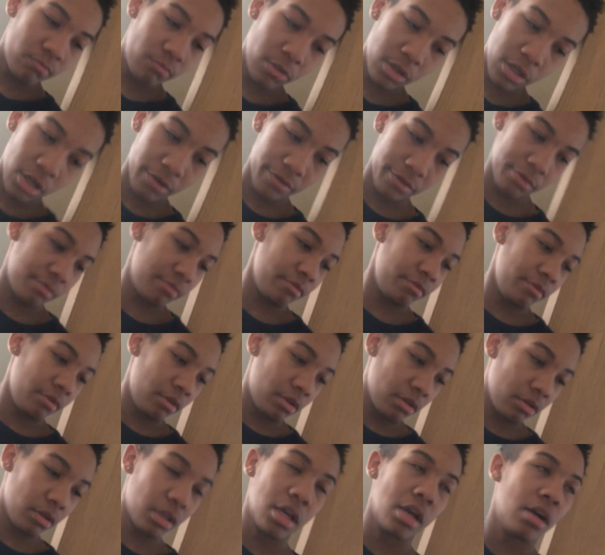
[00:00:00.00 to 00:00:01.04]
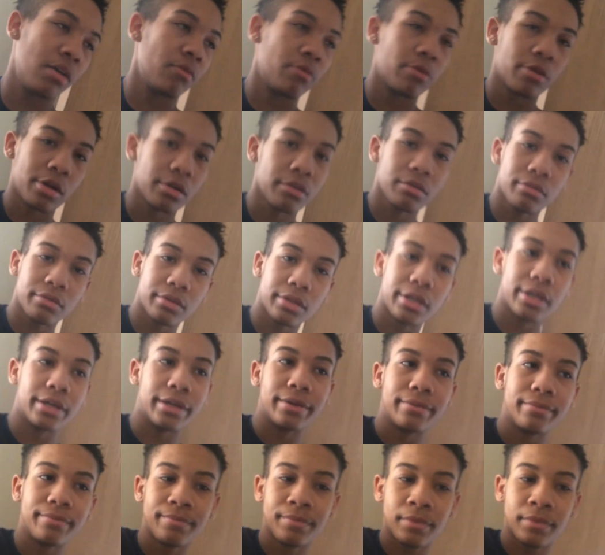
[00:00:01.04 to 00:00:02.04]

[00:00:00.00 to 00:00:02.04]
whatever. Yeah, work, yeah.